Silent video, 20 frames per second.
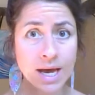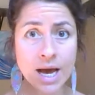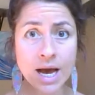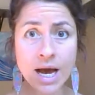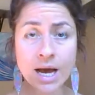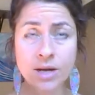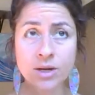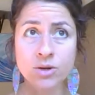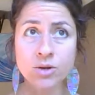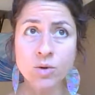
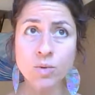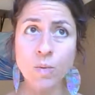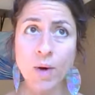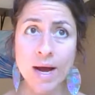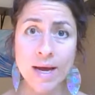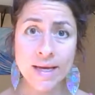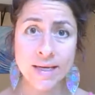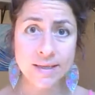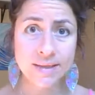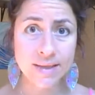
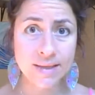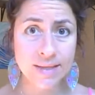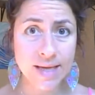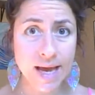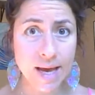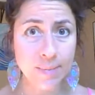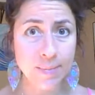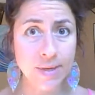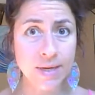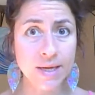Why is this
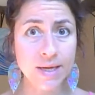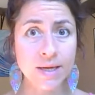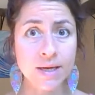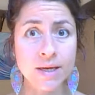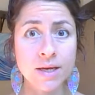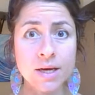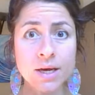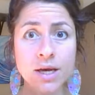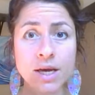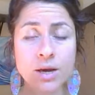happening?
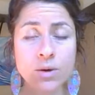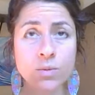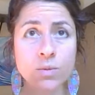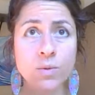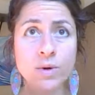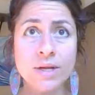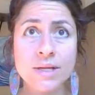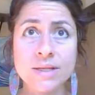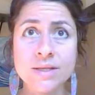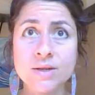
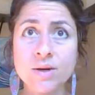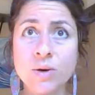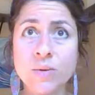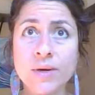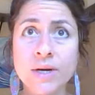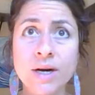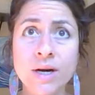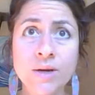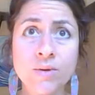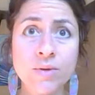What is
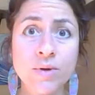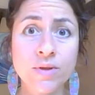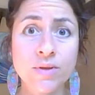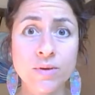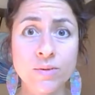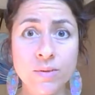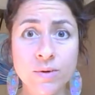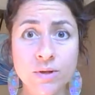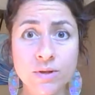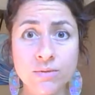going on with
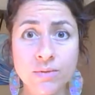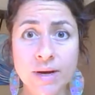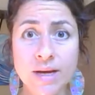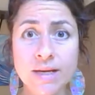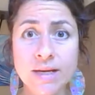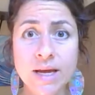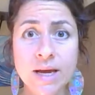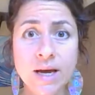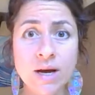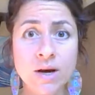the world right
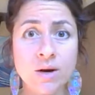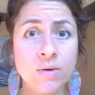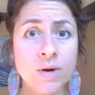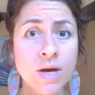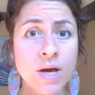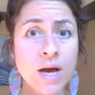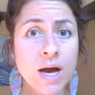now?